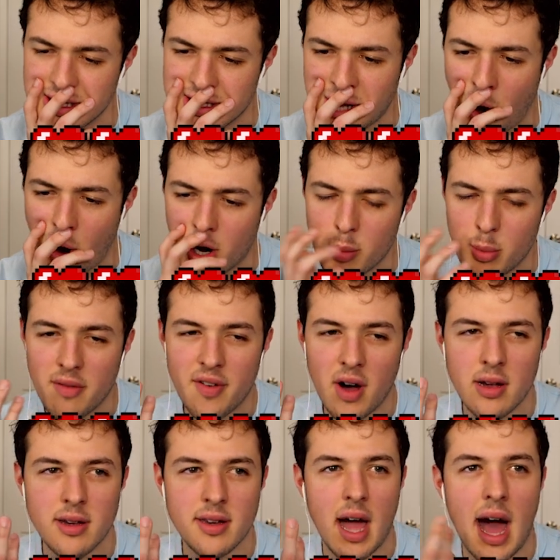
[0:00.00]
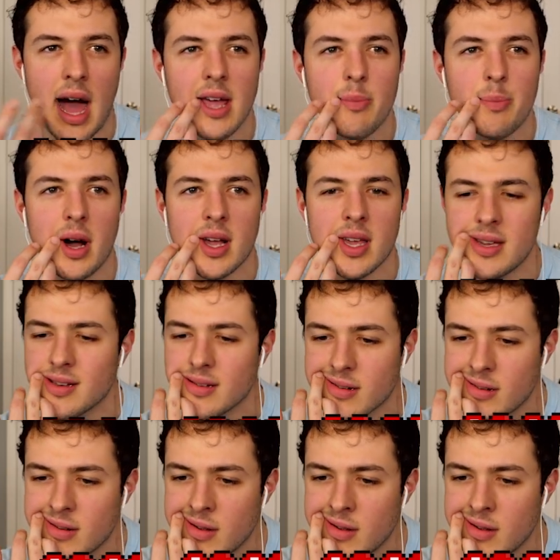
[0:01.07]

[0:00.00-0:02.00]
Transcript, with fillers: a Totem of Undying bucket?